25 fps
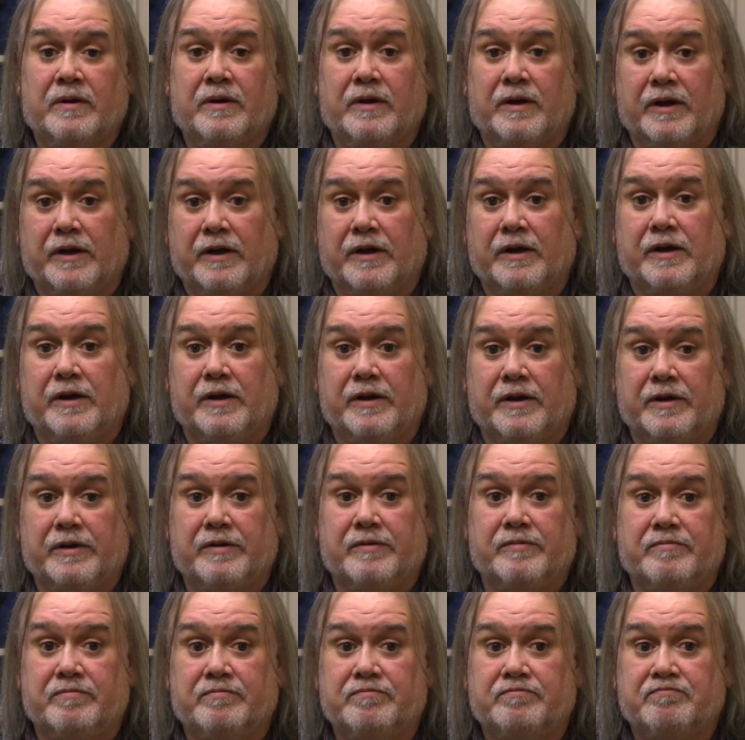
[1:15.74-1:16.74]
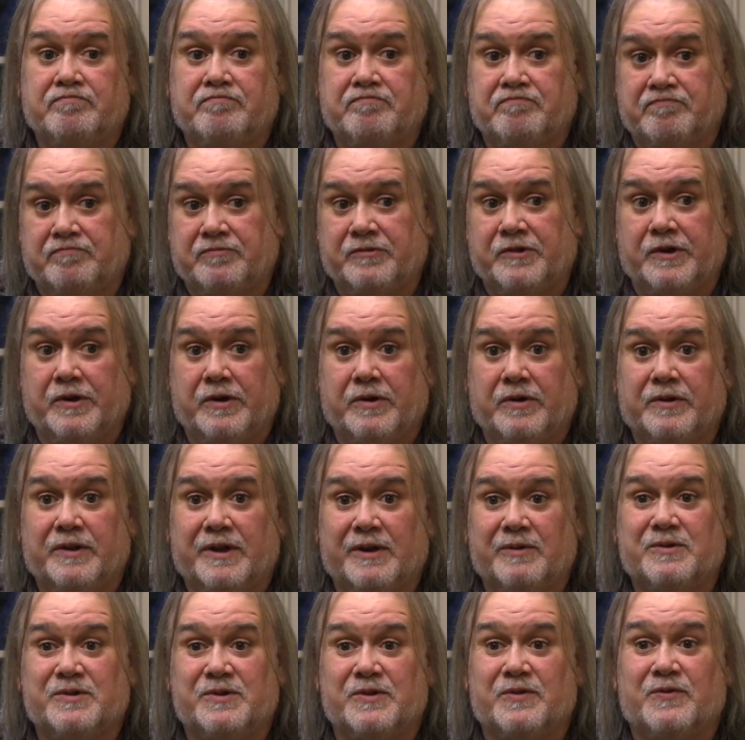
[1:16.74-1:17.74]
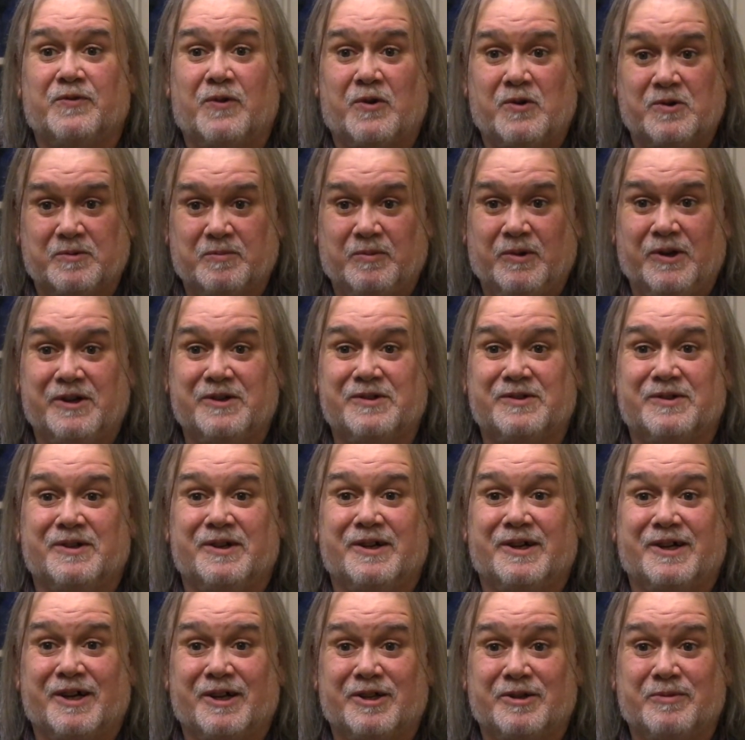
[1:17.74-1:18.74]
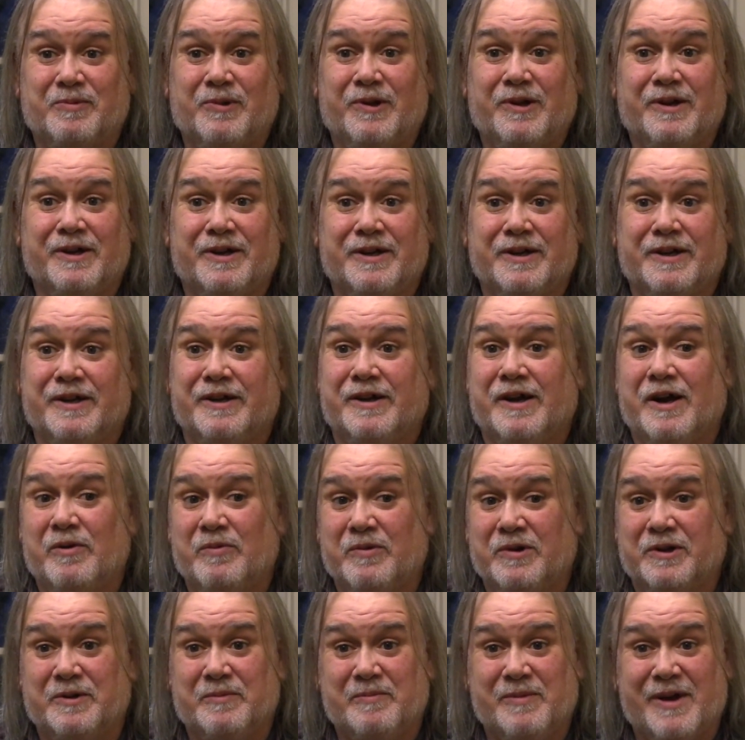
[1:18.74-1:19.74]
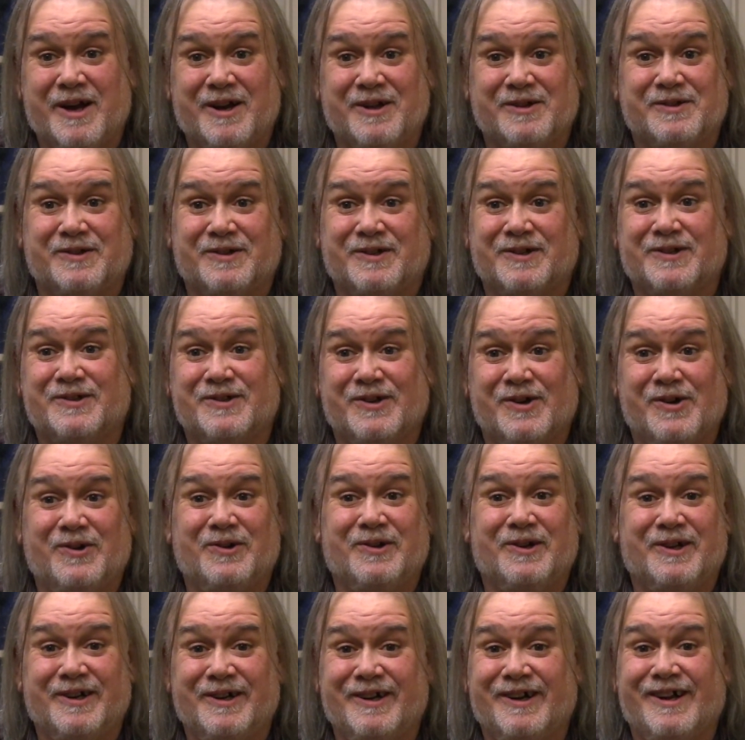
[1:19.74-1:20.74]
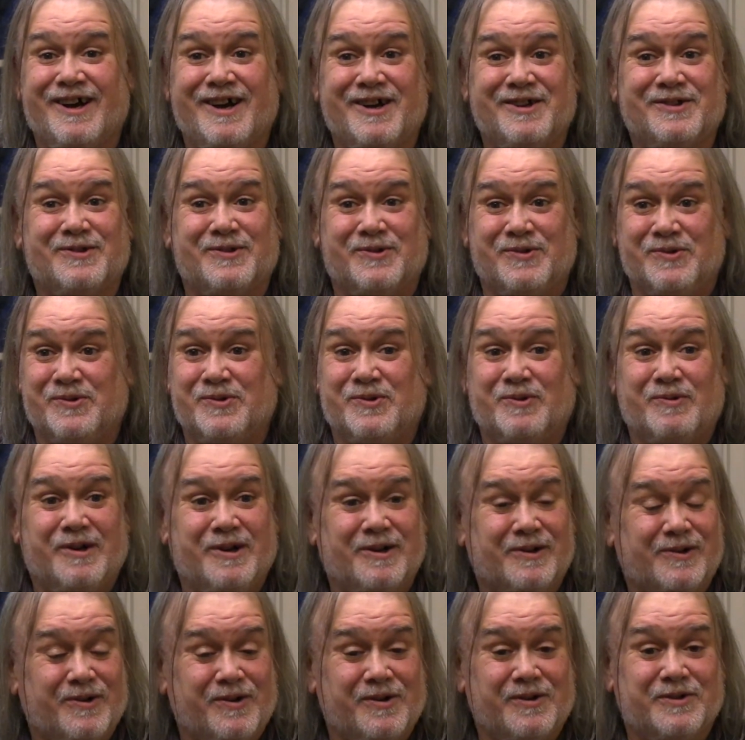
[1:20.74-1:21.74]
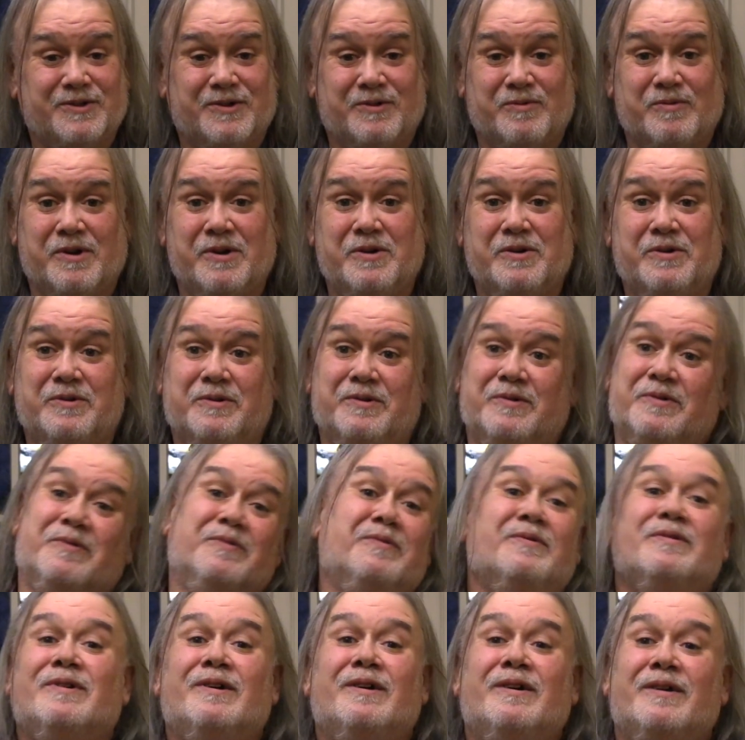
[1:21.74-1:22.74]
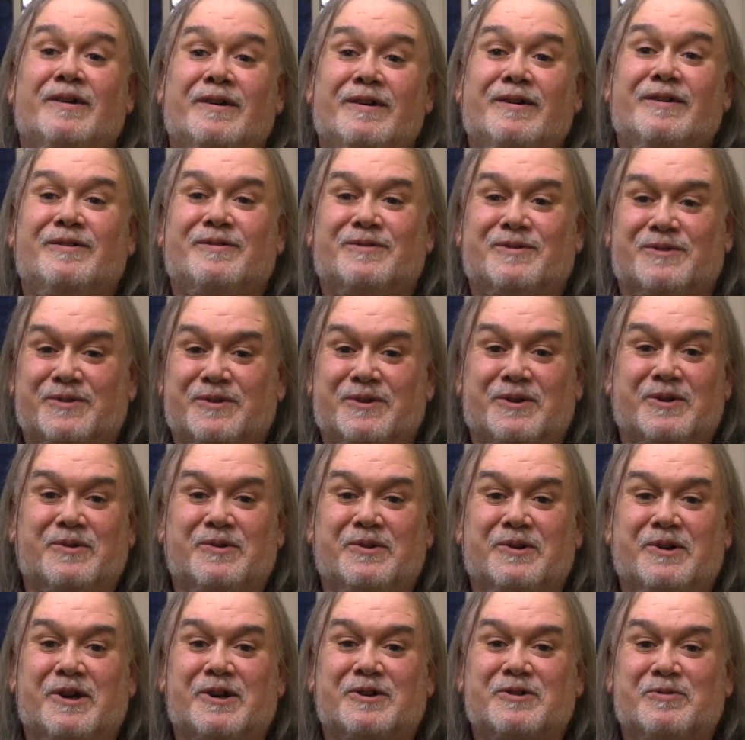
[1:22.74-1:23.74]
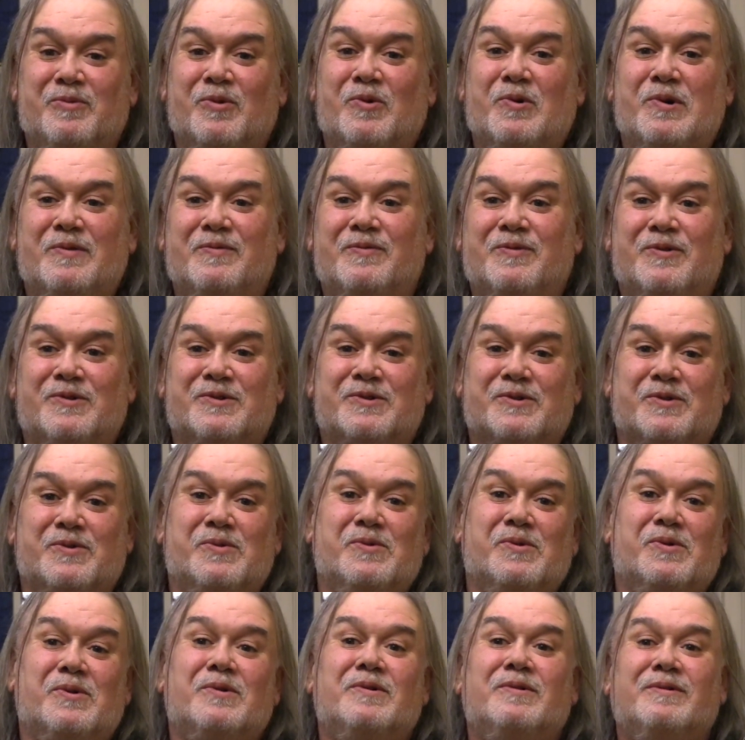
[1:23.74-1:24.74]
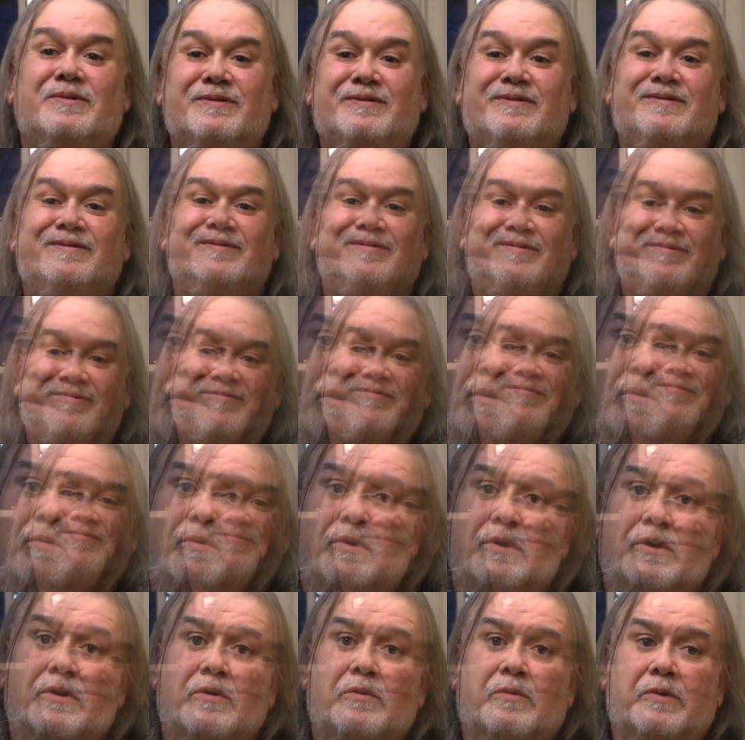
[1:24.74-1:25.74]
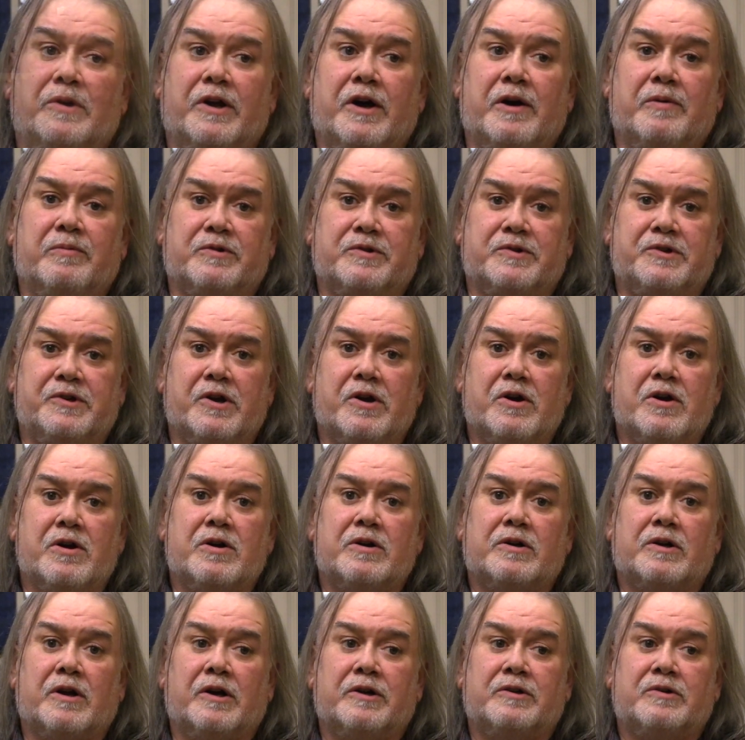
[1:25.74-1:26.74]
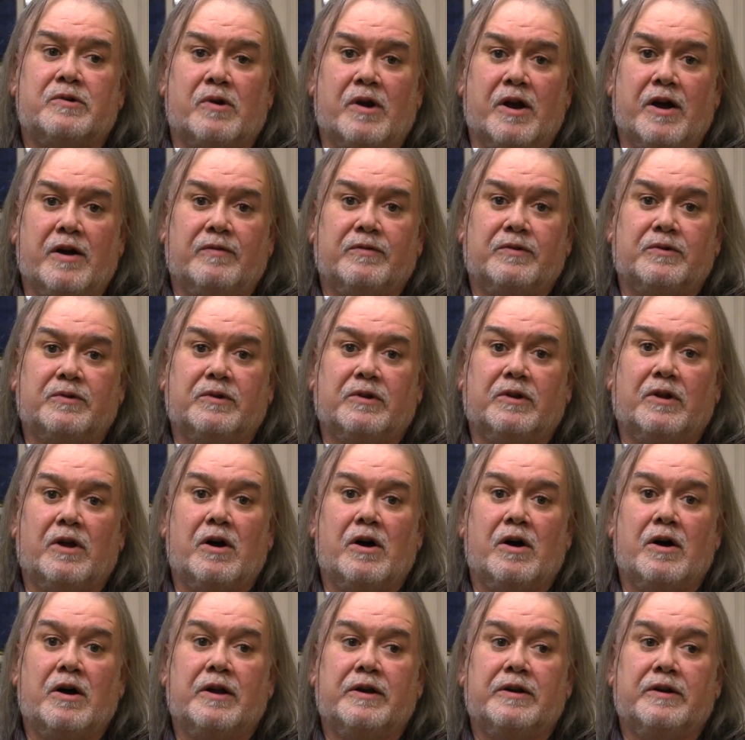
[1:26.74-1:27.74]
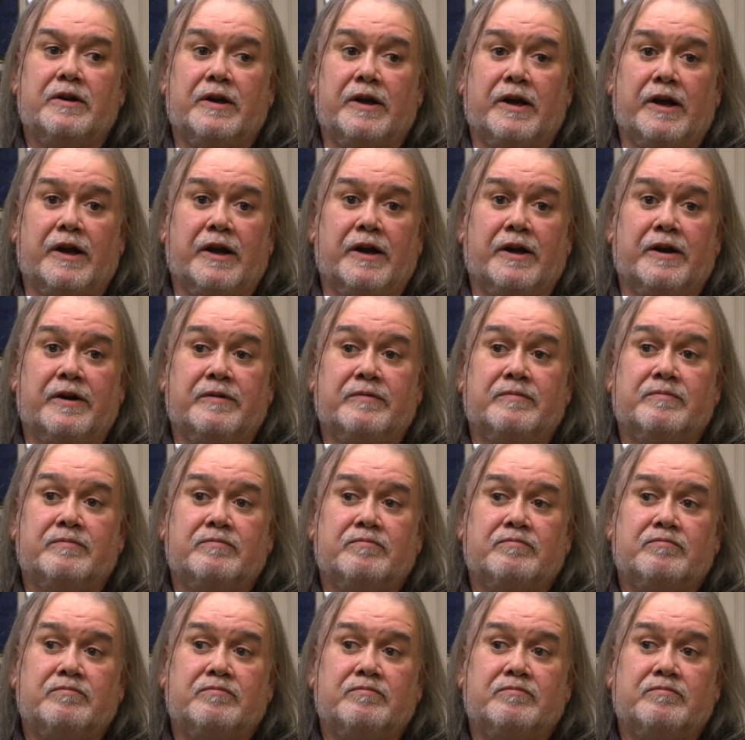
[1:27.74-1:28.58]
And that was the first place that I got to play. And I went to Madison Consolidated High School right across the road, and was there the next morning for school. Well, when I was young, I traveled a lot and